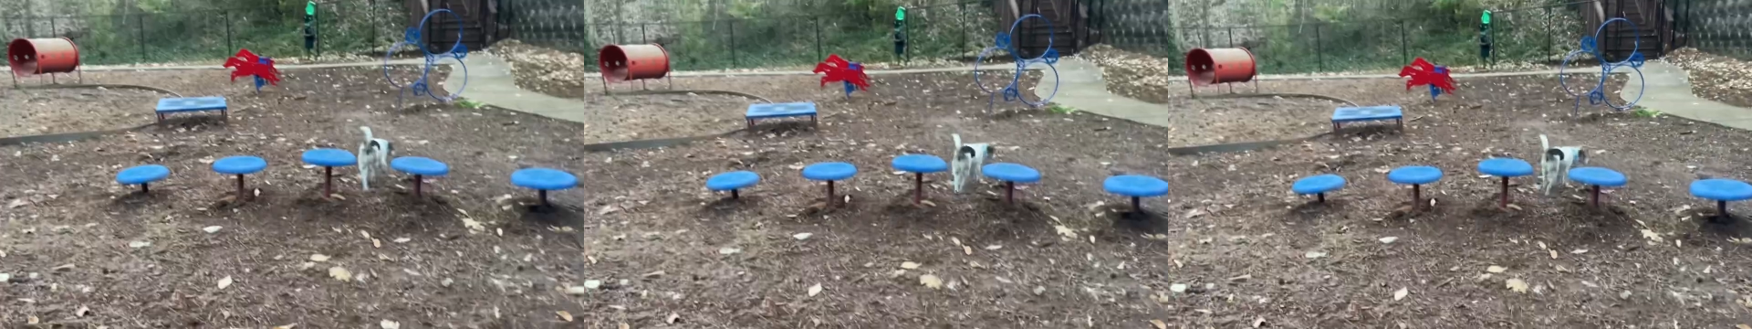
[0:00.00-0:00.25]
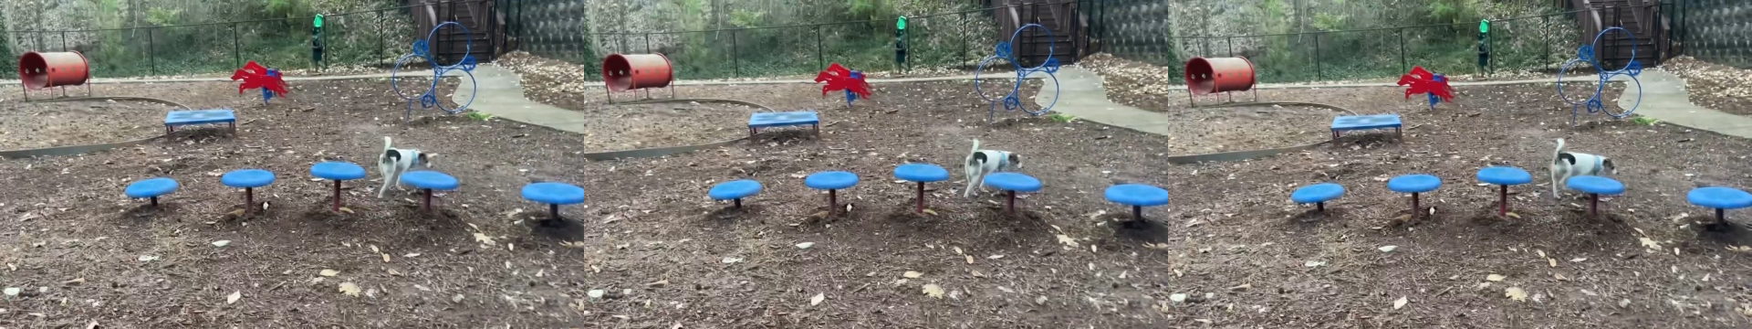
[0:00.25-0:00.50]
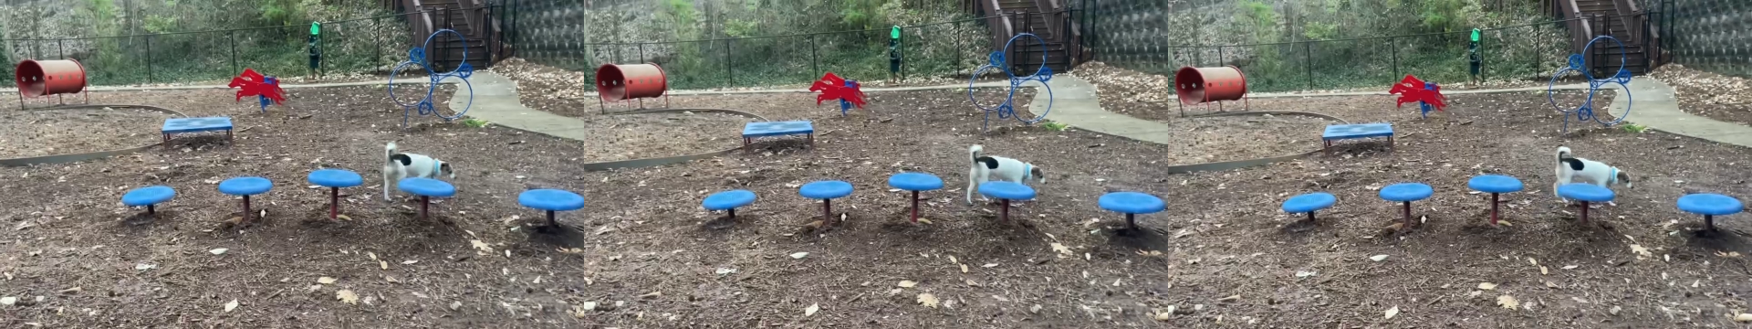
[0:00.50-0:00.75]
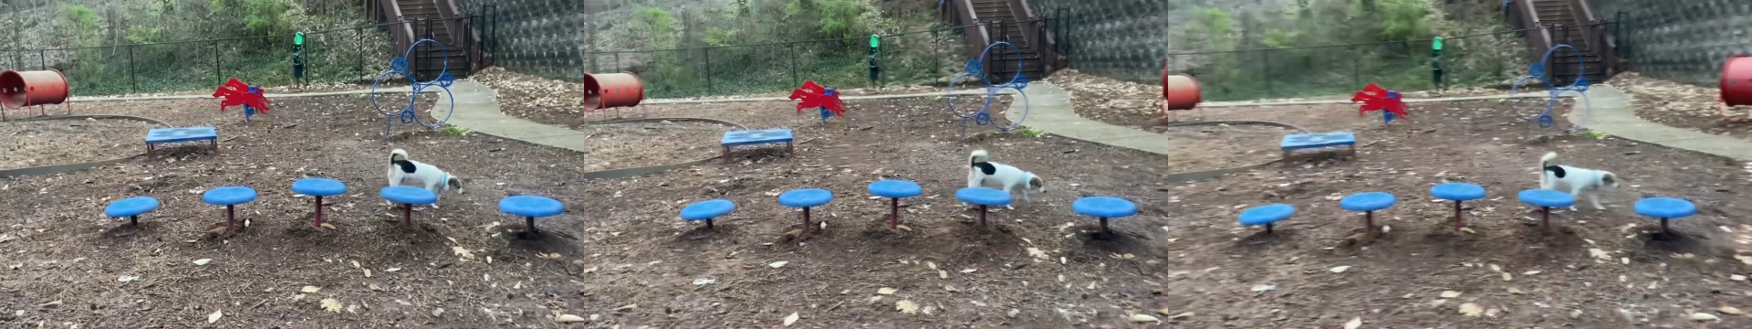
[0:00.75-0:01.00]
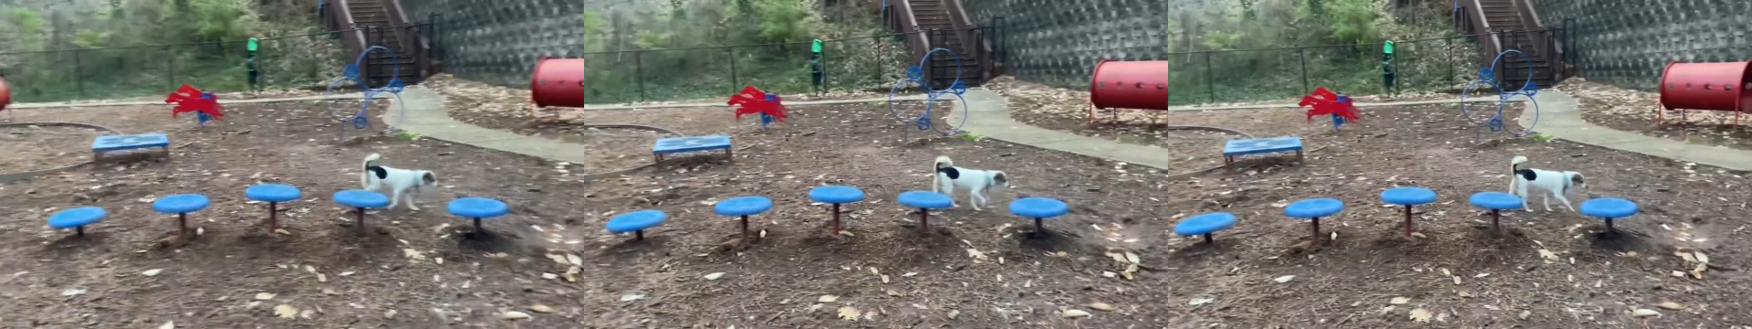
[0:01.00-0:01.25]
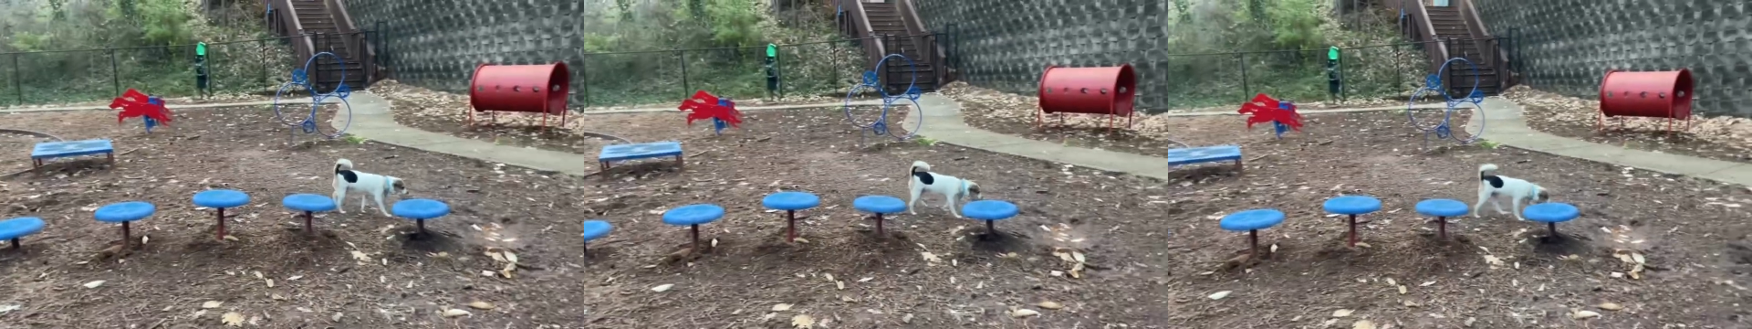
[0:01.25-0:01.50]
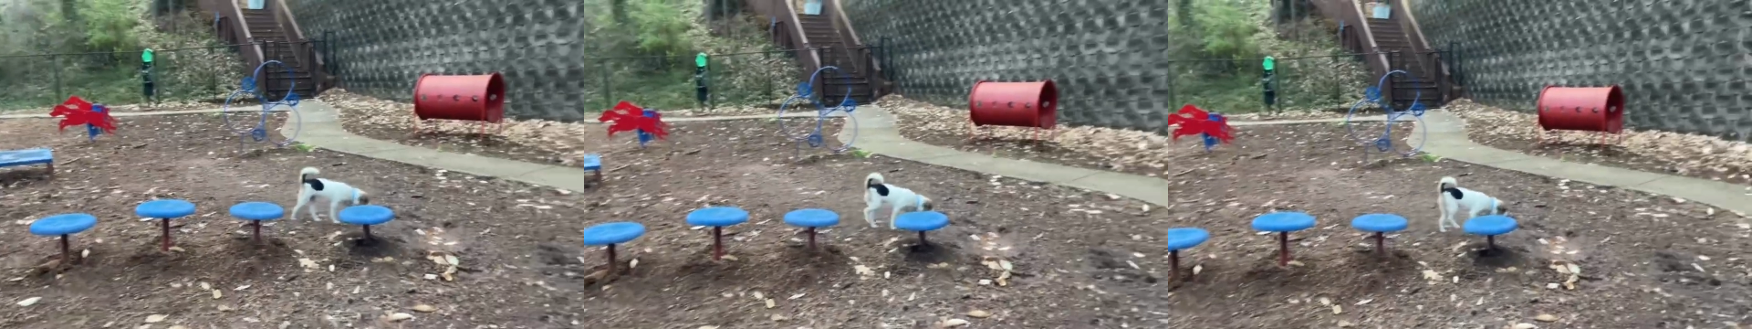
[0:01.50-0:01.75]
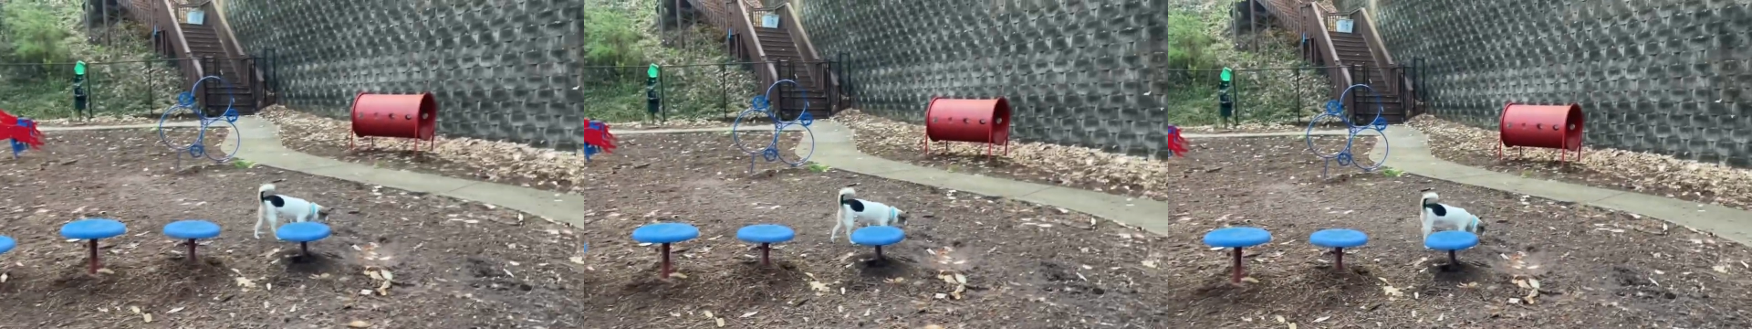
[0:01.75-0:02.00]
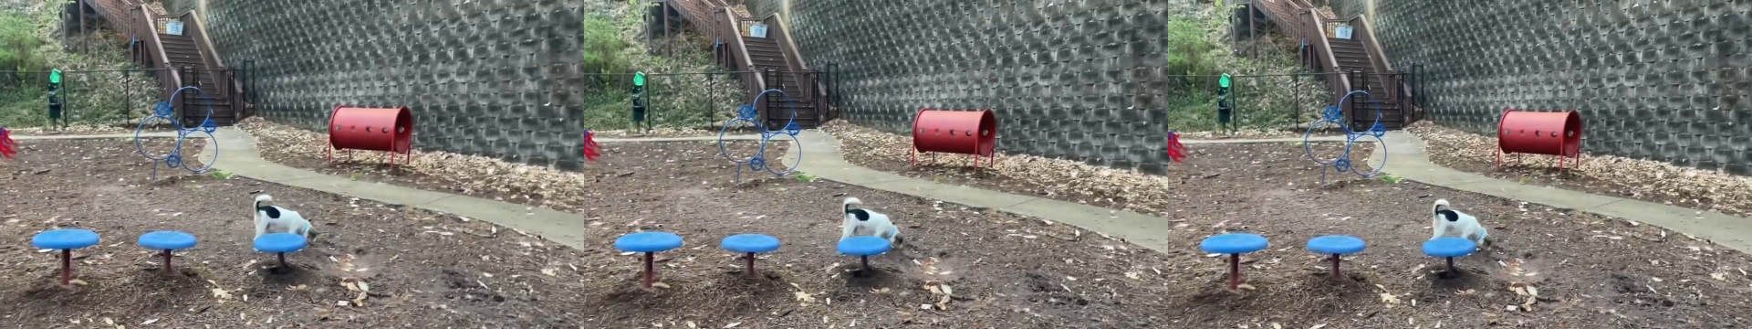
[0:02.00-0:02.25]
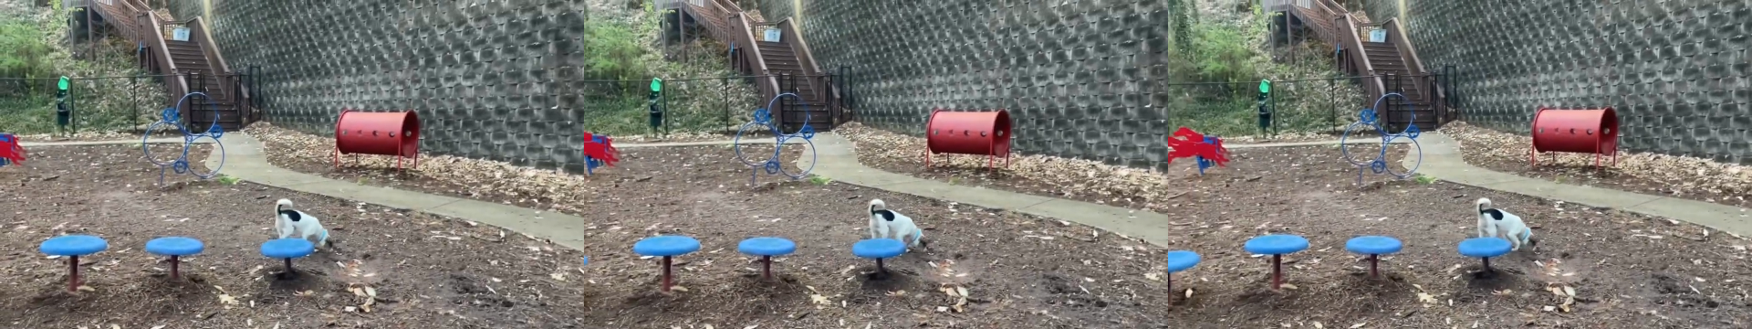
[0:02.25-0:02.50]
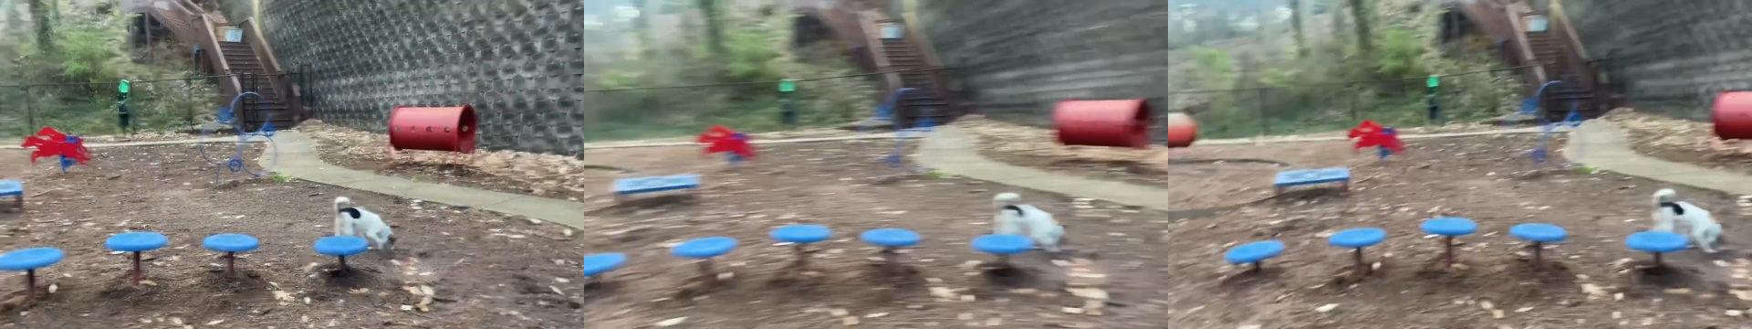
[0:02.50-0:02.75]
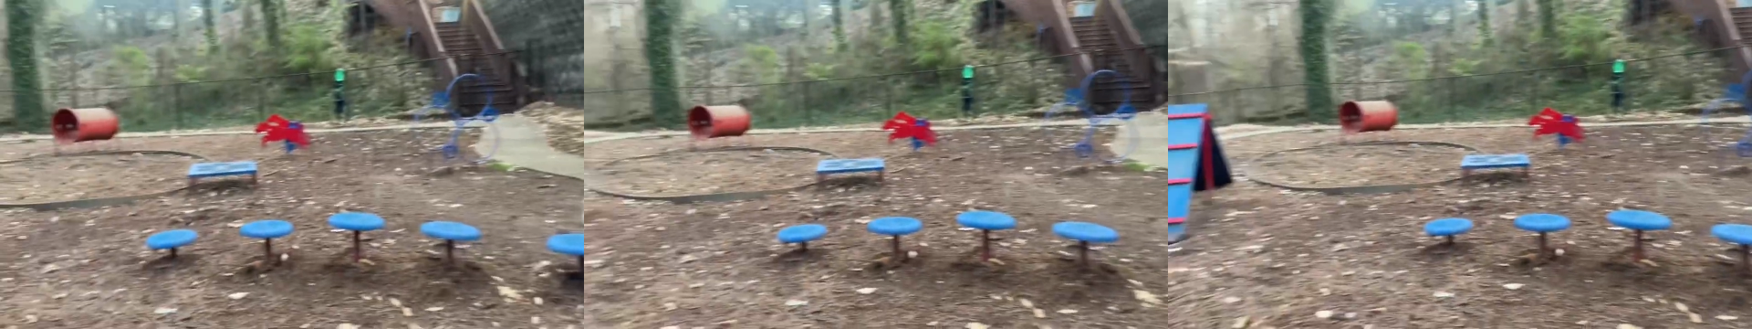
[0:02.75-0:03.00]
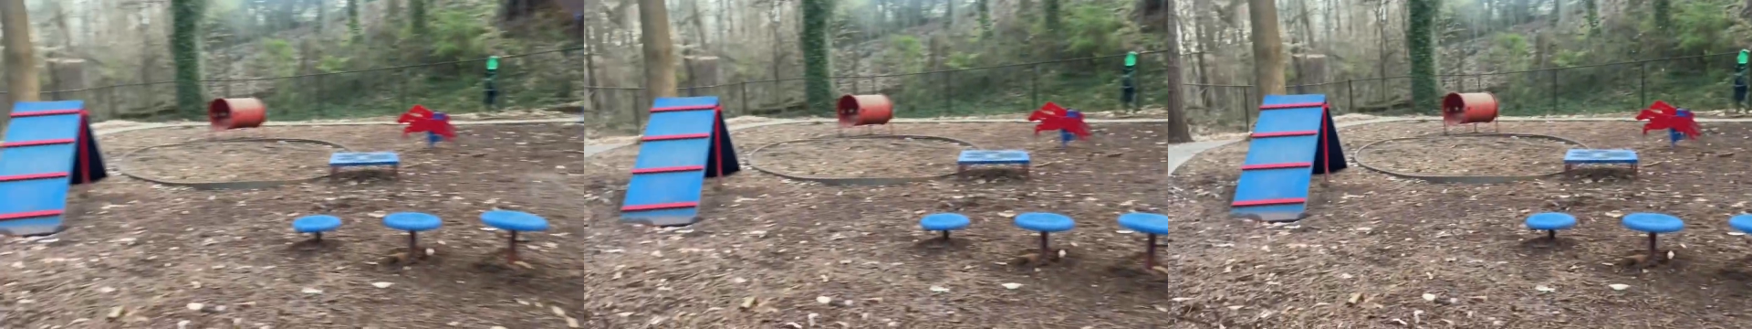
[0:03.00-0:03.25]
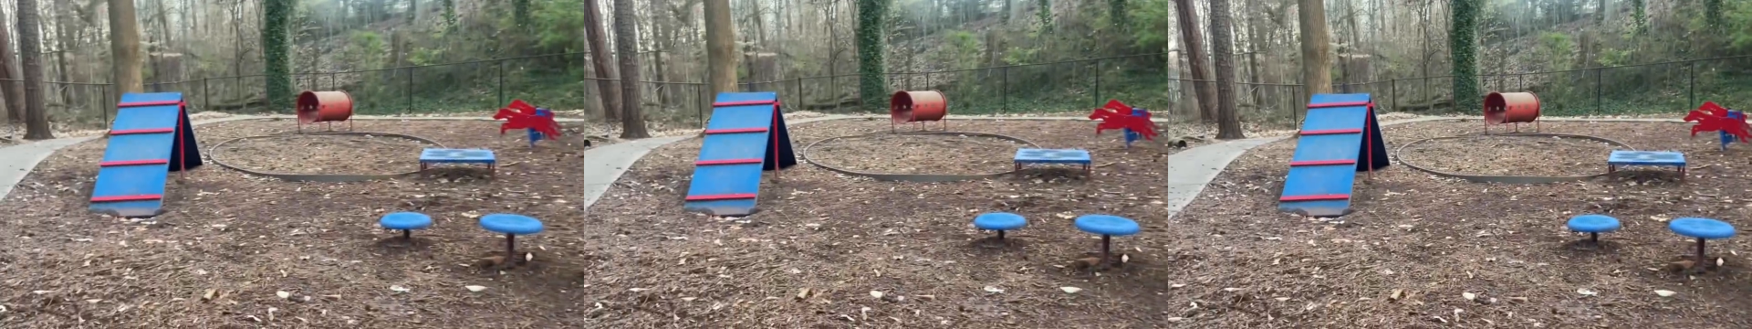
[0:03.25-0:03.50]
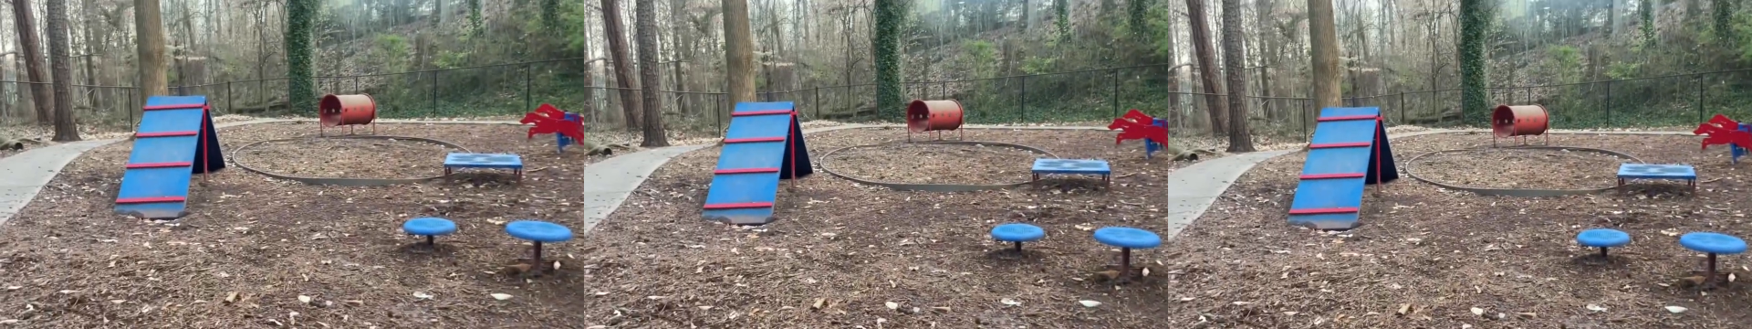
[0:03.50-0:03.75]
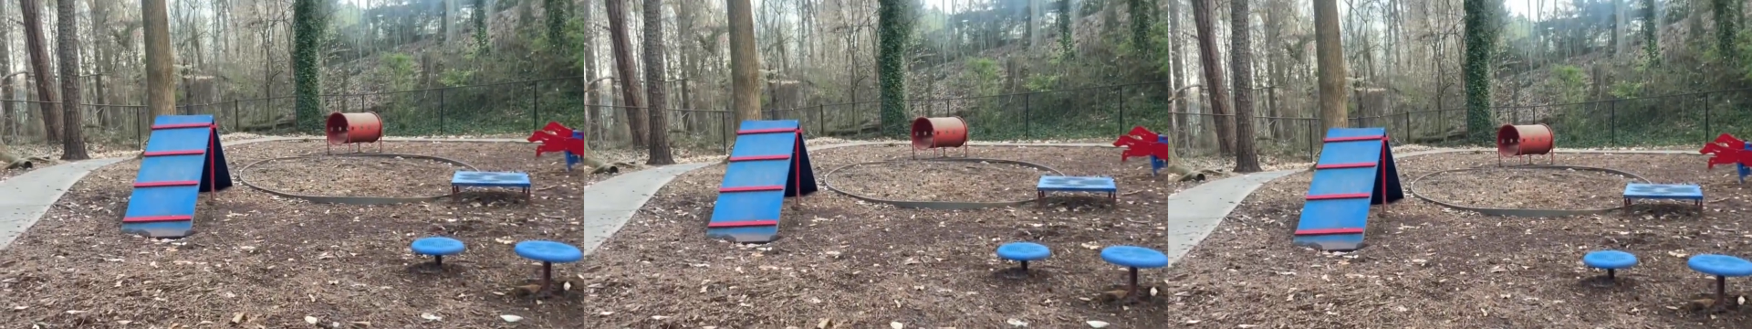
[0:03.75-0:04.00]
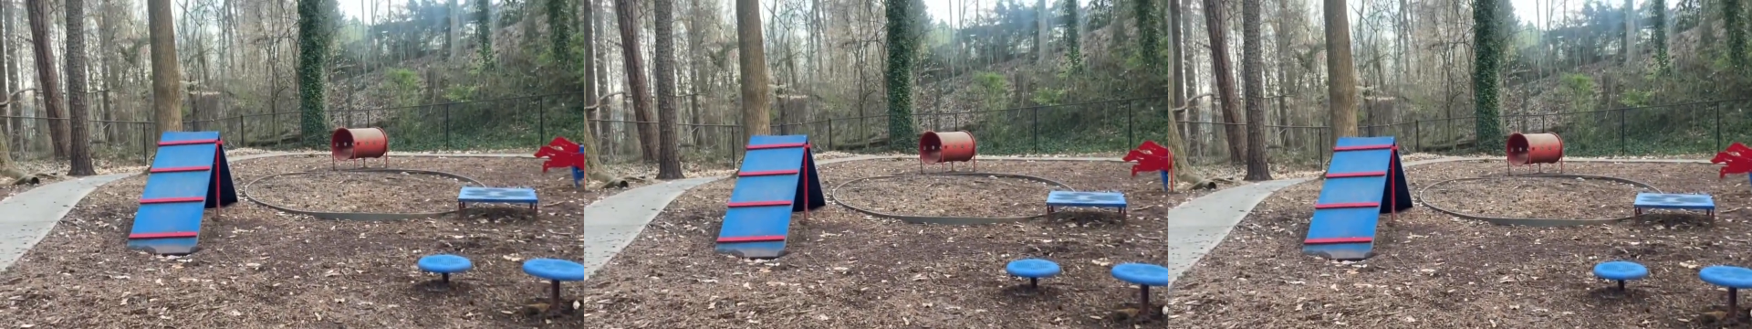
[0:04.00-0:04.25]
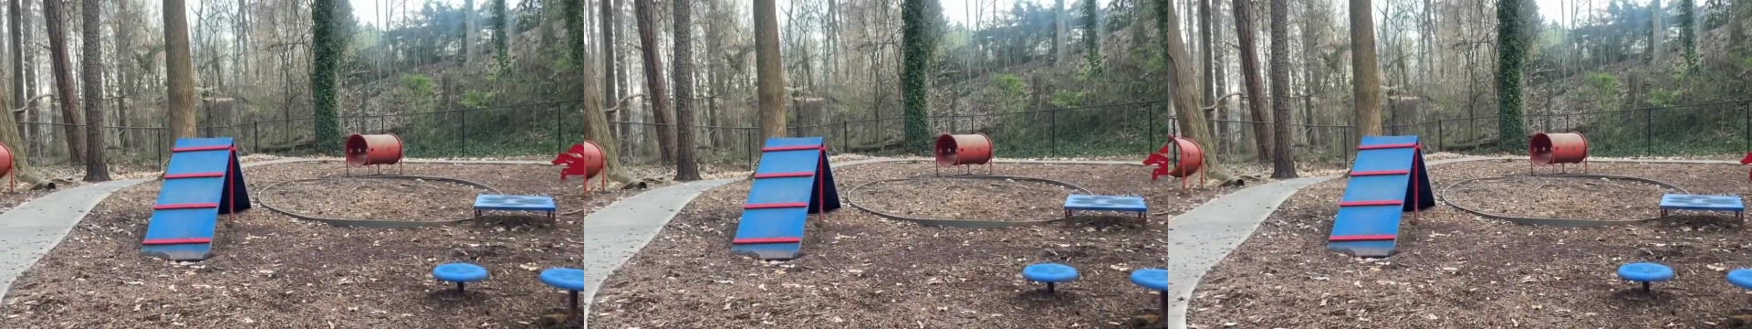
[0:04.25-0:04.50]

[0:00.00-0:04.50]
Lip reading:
Nobody's mouth can be seen.